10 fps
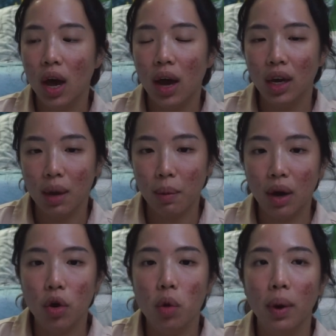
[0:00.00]
I came
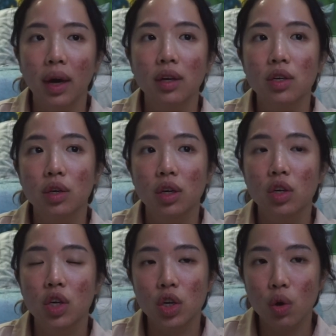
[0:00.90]
back home. I had to
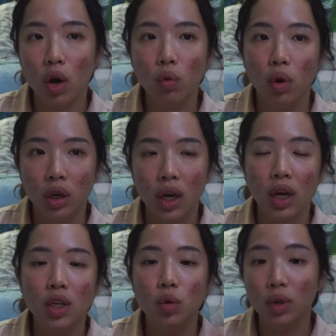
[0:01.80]
continue on
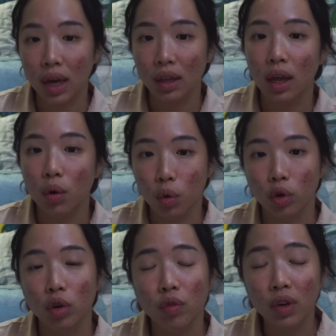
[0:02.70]
working to get that
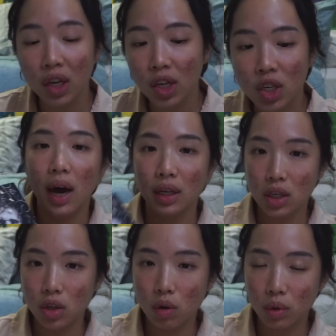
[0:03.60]
order finished. I did
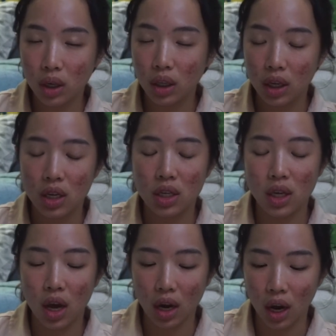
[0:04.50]
start reading this,
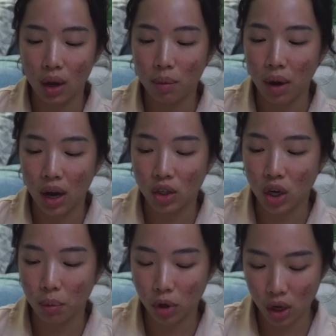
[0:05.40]
and I am at
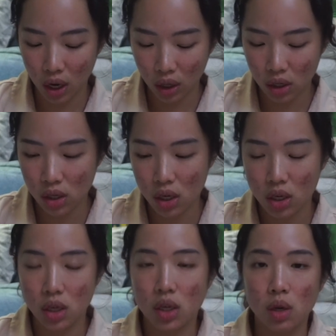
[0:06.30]
chapter 8. This
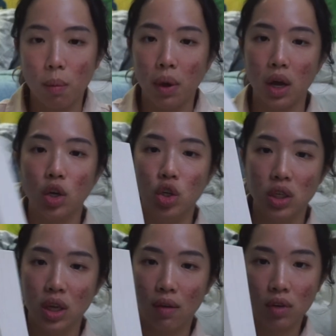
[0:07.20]
is page
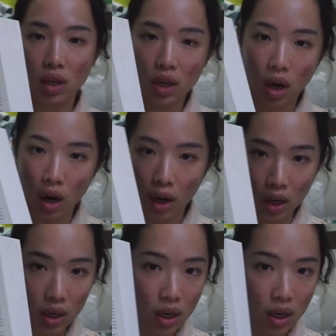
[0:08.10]
79.